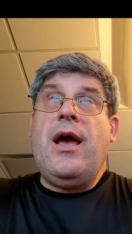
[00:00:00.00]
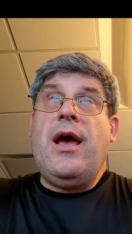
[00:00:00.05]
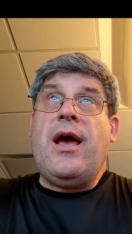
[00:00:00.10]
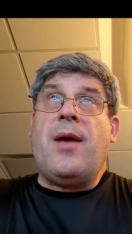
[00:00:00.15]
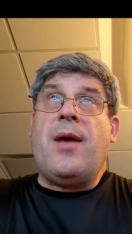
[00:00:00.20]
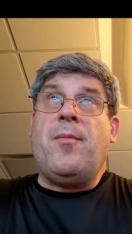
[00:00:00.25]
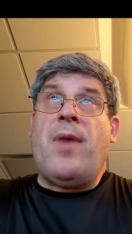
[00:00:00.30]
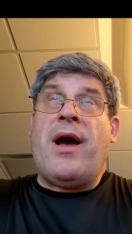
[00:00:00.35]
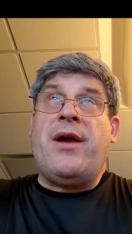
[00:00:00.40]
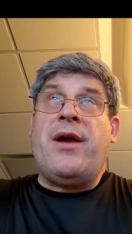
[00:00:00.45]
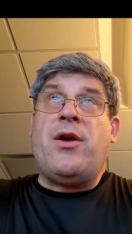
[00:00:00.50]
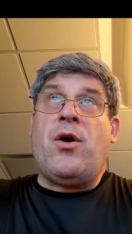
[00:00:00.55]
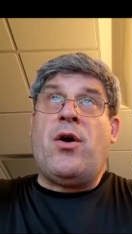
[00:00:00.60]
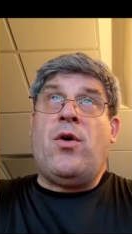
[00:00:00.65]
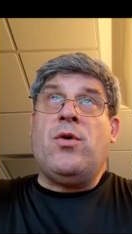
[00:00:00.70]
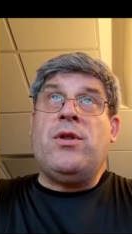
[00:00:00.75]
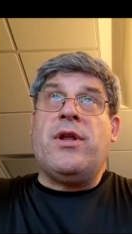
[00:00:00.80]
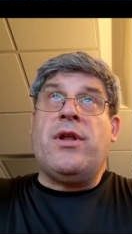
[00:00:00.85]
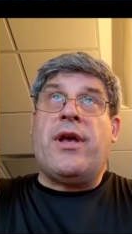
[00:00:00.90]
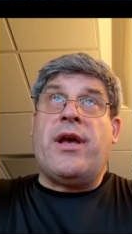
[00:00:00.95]
And mind
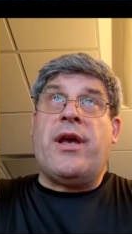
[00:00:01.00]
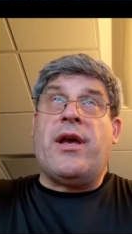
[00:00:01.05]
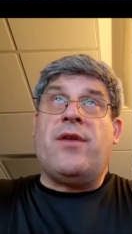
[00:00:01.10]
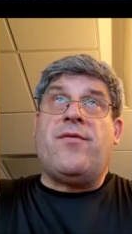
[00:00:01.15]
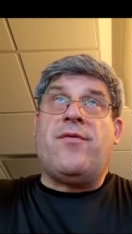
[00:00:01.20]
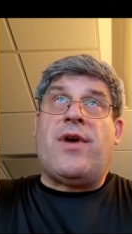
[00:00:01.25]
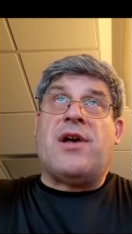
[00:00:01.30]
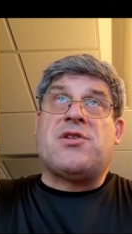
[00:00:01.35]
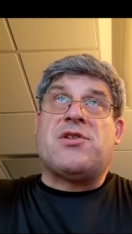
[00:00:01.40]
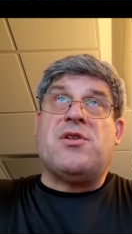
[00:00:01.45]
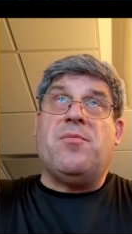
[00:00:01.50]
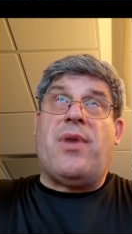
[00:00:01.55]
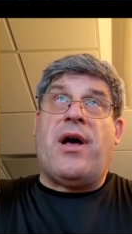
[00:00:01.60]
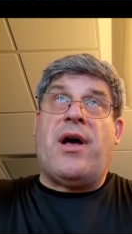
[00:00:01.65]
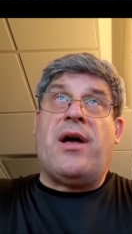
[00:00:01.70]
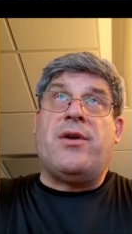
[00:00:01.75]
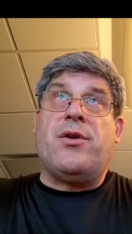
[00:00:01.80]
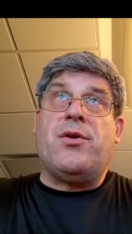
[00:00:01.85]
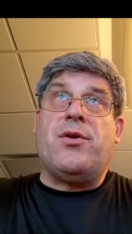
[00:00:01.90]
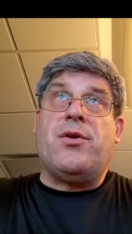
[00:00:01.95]
only in
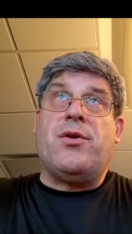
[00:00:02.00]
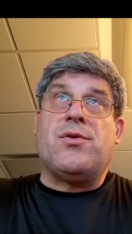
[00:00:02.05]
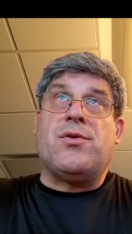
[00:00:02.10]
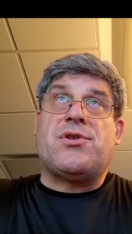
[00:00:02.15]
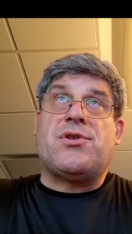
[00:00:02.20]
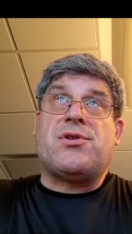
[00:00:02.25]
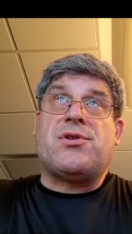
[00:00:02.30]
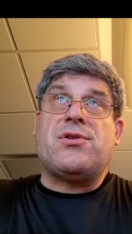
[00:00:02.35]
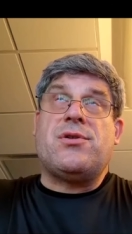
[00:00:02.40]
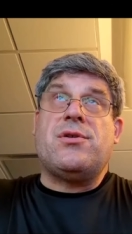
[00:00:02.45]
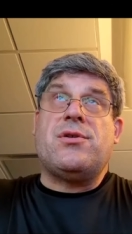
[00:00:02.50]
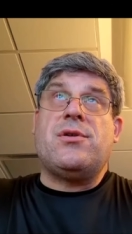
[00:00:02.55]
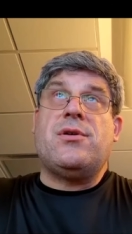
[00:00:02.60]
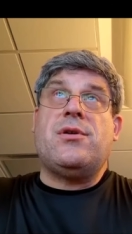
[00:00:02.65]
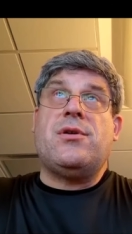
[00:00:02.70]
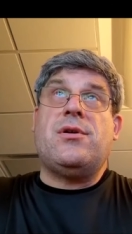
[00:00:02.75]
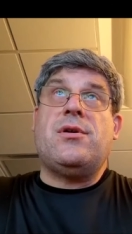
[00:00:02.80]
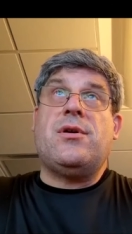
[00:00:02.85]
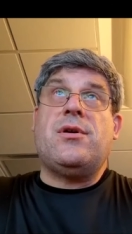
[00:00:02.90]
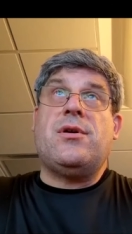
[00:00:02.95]
Vasubandhu's
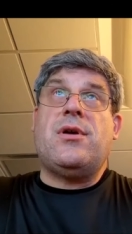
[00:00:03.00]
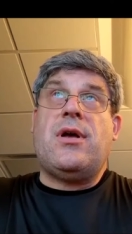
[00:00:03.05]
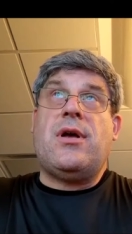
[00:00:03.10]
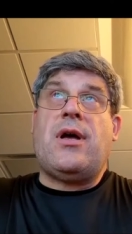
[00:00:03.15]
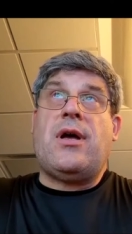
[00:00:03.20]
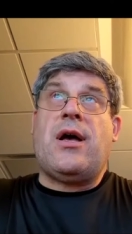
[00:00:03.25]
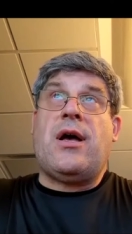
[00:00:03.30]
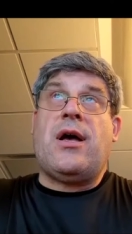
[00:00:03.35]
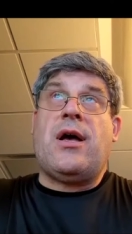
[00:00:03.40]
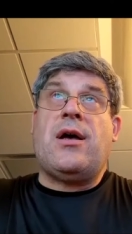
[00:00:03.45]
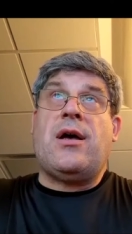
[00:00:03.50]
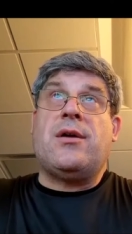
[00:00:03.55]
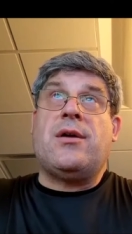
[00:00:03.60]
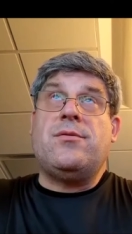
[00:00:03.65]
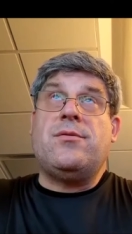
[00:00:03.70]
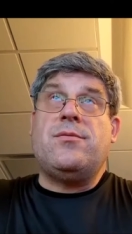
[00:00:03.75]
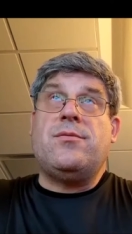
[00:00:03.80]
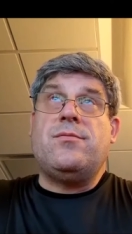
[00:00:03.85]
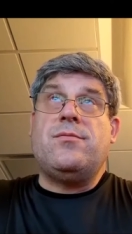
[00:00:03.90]
uh,